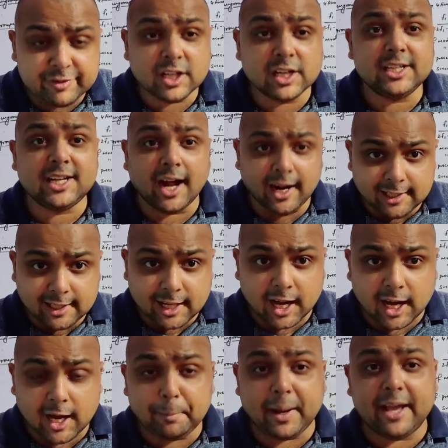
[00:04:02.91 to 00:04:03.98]
the
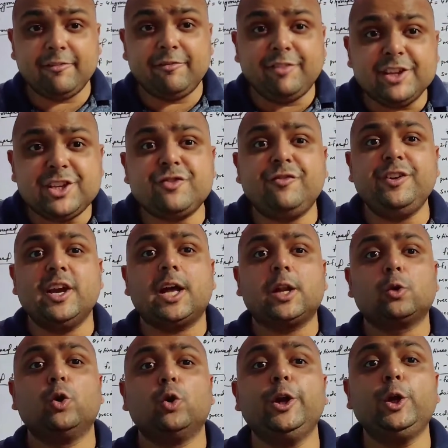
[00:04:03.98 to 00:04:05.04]
data by which we are
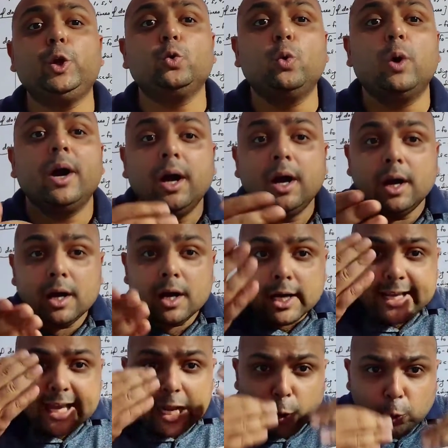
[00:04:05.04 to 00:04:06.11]
going to
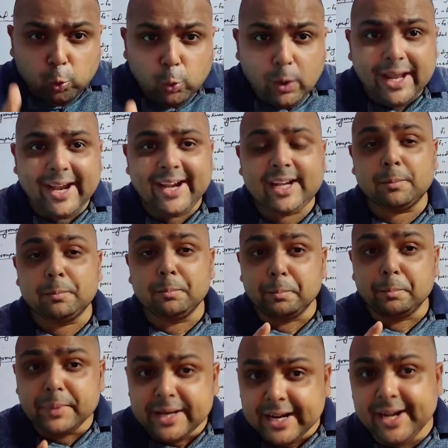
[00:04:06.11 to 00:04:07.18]
calculate
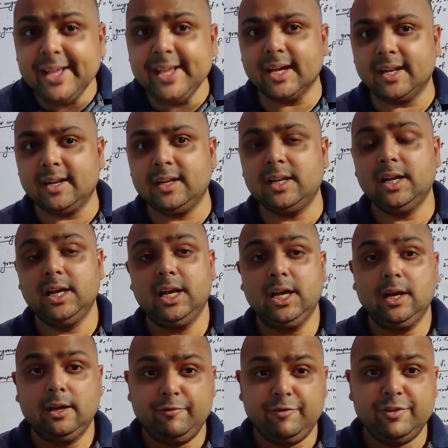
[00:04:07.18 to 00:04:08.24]
median,
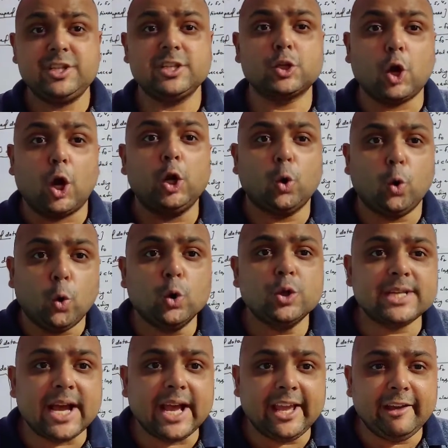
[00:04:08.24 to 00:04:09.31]
which is called
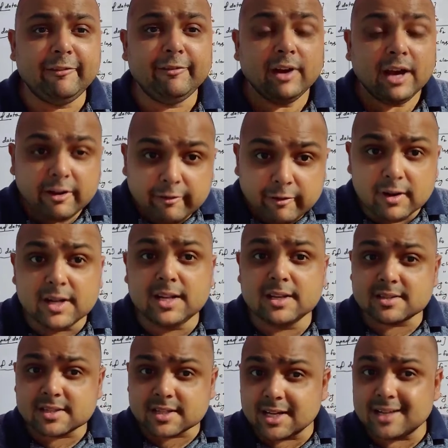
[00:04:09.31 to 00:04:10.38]
Ogive. We'll
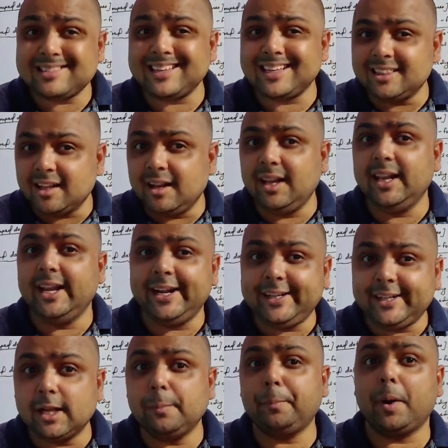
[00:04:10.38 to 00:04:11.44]
discuss in the
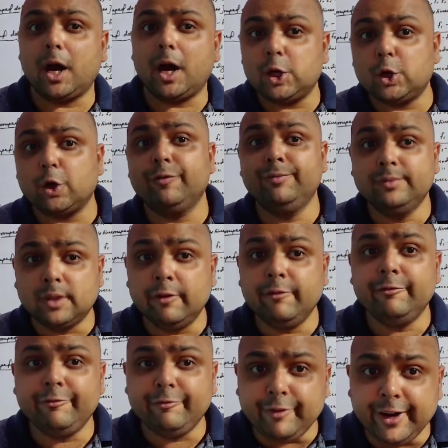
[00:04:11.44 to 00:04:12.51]
later part of the
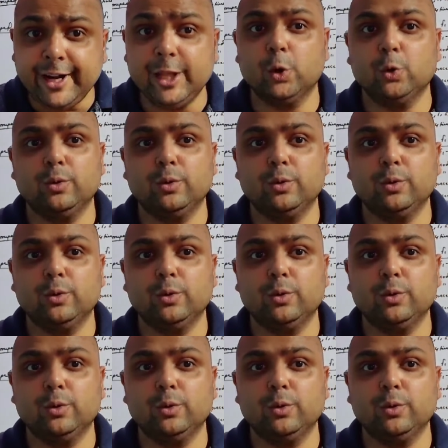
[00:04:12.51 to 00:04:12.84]
video.